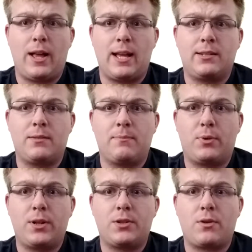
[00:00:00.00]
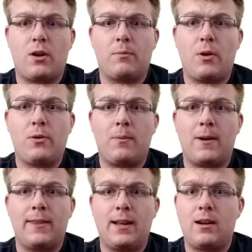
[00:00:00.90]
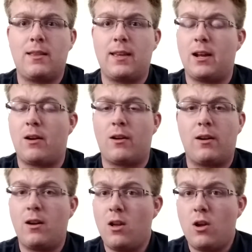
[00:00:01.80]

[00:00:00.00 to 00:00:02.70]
has some pretty strong Pokemon there that are